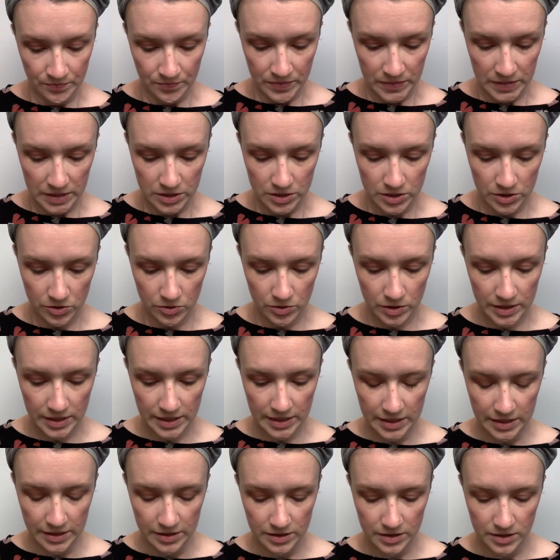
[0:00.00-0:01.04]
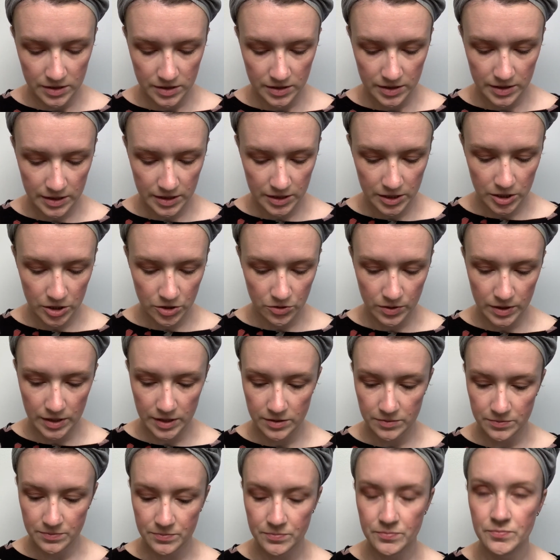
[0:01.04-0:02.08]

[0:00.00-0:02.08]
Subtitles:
So again, I'm gonna go in